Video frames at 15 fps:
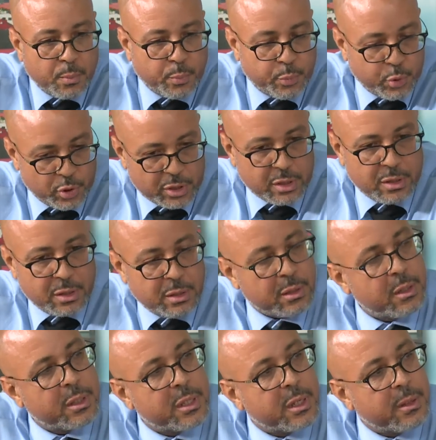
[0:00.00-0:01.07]
put
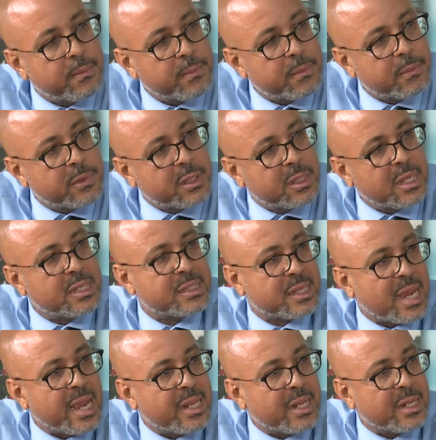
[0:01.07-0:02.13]
the
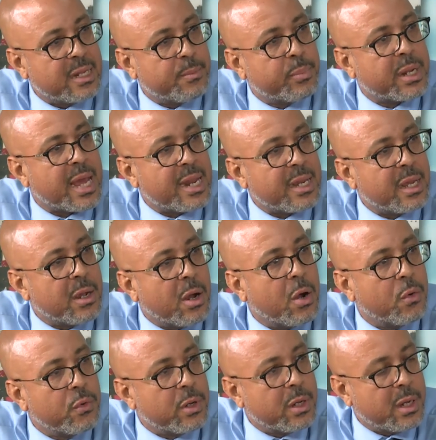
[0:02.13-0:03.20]
design and the planning
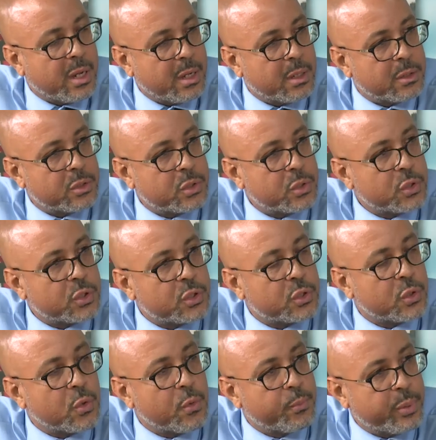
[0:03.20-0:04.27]
out there to
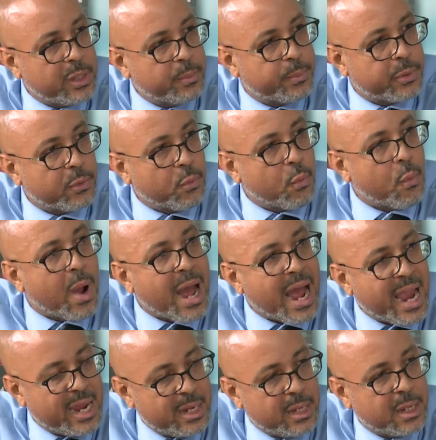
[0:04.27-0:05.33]
show people
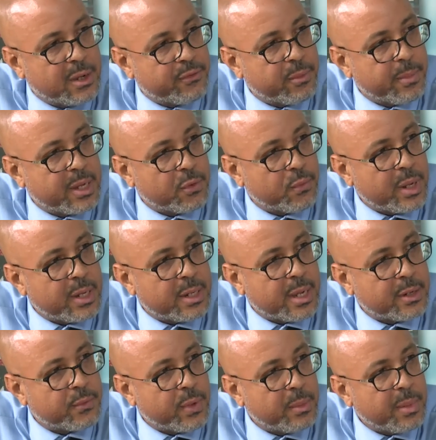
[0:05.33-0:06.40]
why the government went
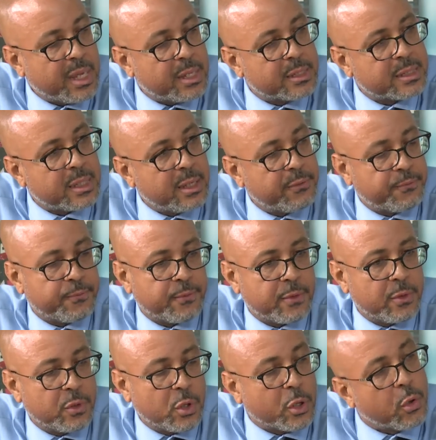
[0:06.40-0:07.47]
that way. Because if not